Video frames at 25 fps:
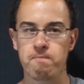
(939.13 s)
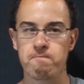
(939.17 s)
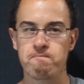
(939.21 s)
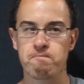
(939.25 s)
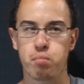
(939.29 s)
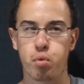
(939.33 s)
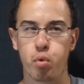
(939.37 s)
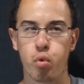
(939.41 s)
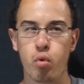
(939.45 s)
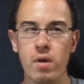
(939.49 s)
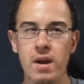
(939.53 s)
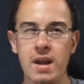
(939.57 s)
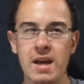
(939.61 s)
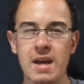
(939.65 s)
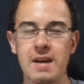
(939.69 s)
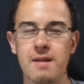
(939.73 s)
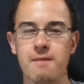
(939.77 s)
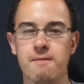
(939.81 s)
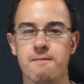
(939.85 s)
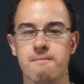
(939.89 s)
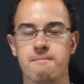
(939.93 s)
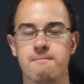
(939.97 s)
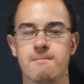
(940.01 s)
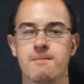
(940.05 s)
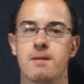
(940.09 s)

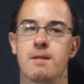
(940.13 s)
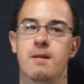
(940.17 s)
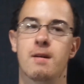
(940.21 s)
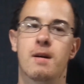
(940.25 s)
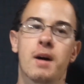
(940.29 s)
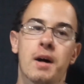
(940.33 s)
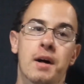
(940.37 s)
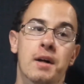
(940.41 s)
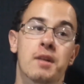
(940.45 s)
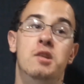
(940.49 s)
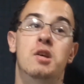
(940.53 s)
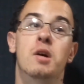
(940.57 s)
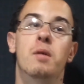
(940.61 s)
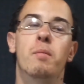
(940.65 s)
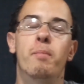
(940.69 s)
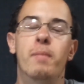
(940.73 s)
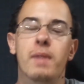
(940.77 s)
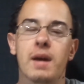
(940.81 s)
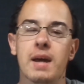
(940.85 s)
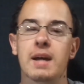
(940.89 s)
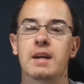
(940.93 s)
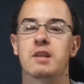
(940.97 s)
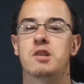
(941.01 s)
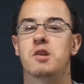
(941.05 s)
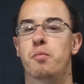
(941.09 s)
pretty, to
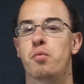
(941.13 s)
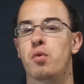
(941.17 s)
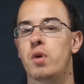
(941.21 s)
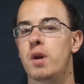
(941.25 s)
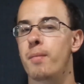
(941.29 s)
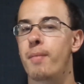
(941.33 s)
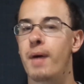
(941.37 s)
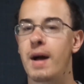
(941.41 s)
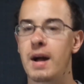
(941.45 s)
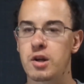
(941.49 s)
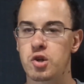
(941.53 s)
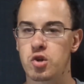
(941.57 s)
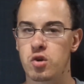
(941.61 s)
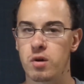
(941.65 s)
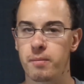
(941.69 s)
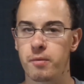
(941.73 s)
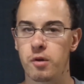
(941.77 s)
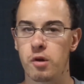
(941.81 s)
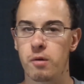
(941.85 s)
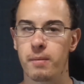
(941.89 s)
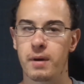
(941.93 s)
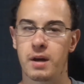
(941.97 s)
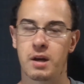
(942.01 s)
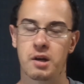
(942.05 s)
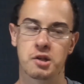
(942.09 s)
me, it's a pretty bad
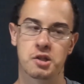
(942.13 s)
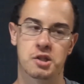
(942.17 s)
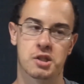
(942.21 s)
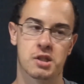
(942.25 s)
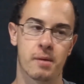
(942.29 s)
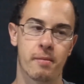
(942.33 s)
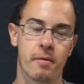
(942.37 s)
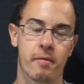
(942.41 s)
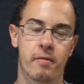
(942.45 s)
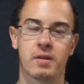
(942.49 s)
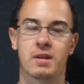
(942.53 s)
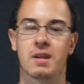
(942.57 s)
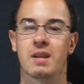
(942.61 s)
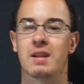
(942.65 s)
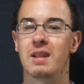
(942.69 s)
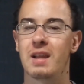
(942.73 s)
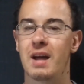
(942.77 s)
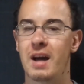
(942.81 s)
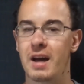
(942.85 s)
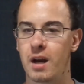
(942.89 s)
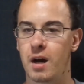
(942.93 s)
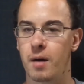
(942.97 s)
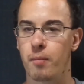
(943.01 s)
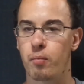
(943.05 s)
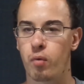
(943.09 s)
tribute because some of it didn't
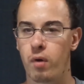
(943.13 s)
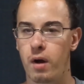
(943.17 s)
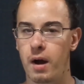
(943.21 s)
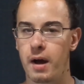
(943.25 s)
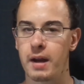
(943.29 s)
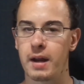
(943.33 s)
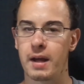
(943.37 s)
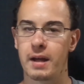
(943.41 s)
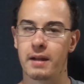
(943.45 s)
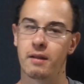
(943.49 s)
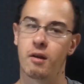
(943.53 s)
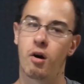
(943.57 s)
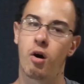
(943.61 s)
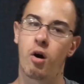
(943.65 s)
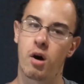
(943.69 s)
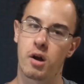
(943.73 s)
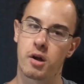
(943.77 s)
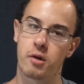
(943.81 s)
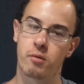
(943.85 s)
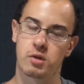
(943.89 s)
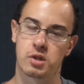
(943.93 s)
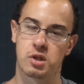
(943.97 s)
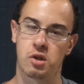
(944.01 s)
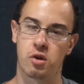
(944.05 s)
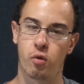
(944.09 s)
line up right and the
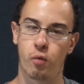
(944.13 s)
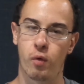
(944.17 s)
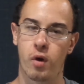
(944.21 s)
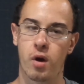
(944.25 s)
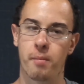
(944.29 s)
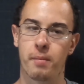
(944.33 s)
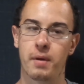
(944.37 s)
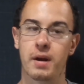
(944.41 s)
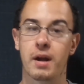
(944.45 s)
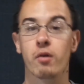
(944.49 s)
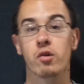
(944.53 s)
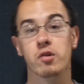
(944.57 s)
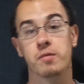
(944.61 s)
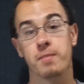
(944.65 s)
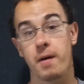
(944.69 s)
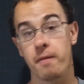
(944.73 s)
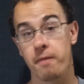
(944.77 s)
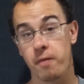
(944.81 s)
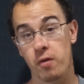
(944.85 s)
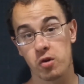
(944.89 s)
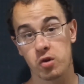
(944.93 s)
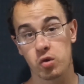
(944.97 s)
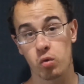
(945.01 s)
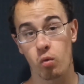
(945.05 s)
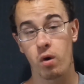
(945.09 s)
audio was a little weird, but it was my
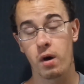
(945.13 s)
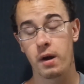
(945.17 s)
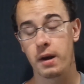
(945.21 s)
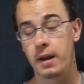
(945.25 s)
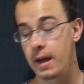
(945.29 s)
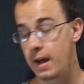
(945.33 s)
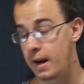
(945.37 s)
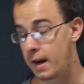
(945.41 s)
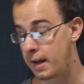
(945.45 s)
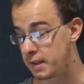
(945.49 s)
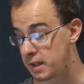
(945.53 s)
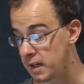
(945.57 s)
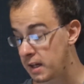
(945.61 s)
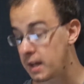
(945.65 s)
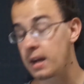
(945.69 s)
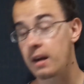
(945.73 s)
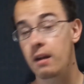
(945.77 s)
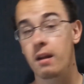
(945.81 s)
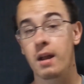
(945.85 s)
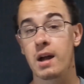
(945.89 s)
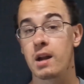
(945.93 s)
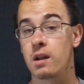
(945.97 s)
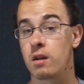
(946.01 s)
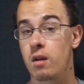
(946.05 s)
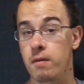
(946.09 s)
first one, and I did get a
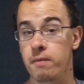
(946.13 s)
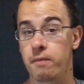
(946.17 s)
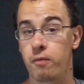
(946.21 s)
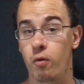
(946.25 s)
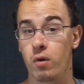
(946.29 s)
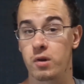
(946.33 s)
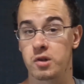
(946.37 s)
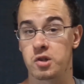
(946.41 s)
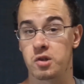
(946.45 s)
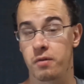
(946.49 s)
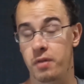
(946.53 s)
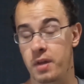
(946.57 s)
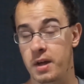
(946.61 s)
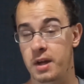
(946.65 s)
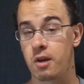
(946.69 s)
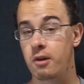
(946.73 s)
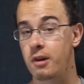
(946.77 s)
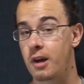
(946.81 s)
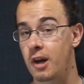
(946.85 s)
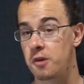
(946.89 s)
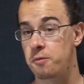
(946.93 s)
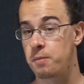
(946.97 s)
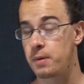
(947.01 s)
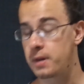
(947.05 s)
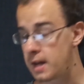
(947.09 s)
lot of love for it, so thank you
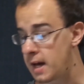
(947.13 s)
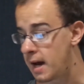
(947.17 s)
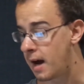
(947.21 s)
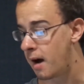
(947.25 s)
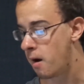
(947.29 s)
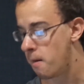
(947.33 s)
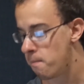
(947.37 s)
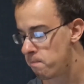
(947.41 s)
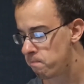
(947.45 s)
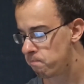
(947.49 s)
guys. But yeah,